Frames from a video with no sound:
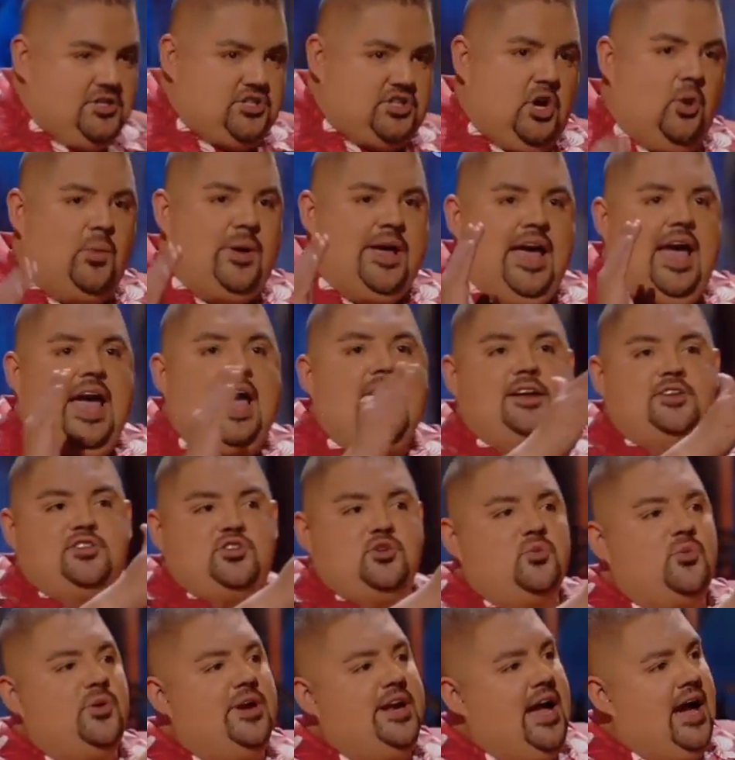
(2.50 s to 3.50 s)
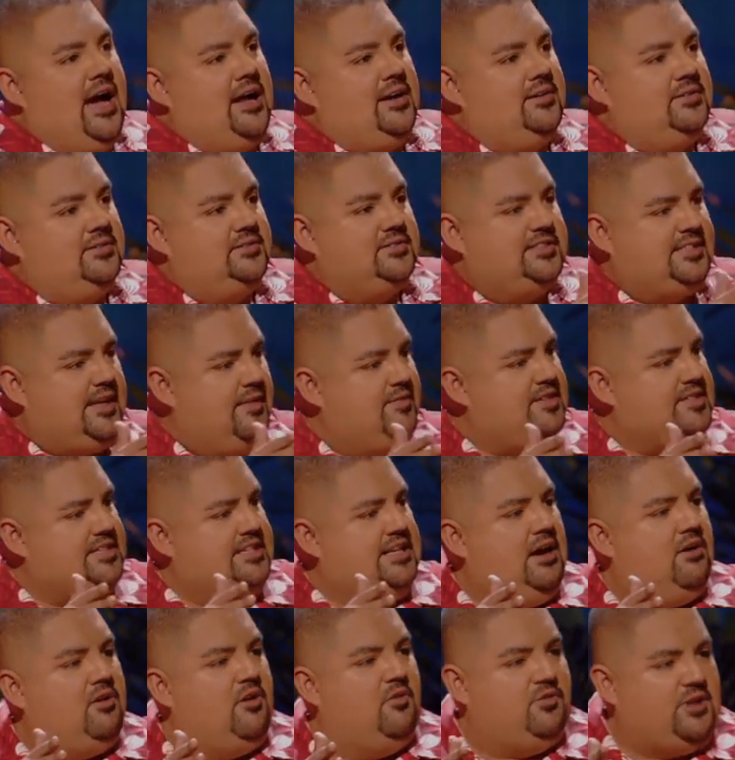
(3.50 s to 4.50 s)
So we head to Riyadh,
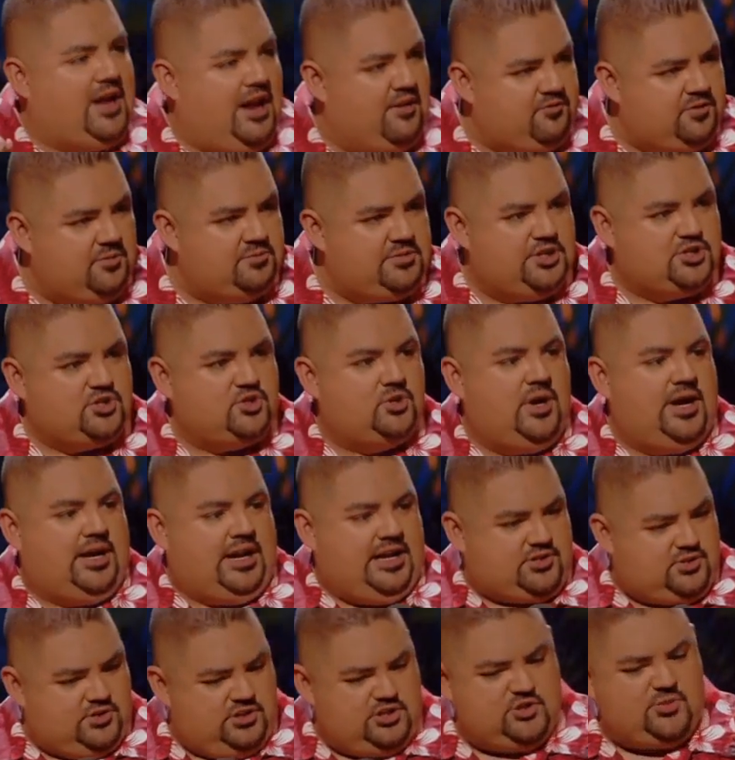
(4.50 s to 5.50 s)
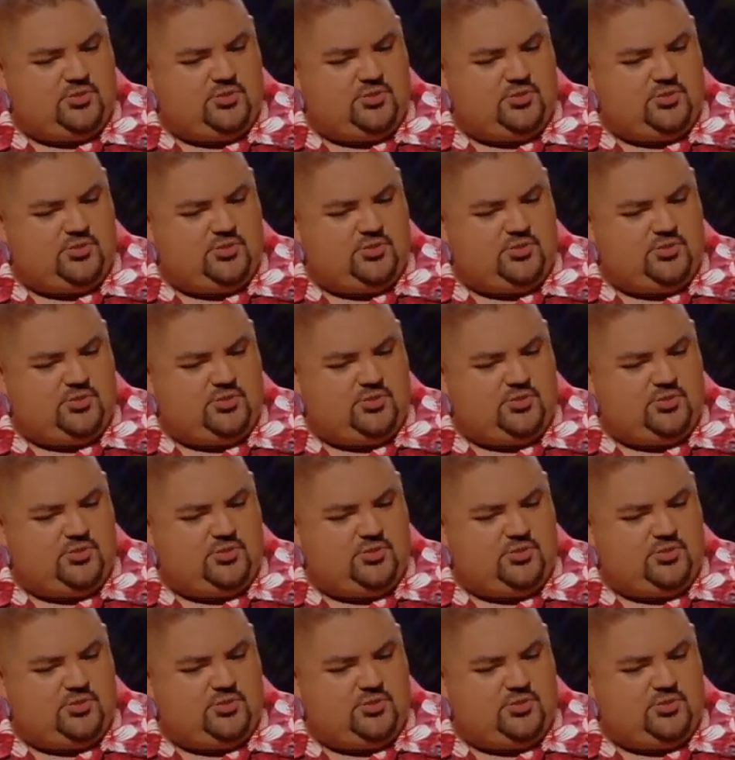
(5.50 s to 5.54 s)
17-hour flight from Detroit. As soon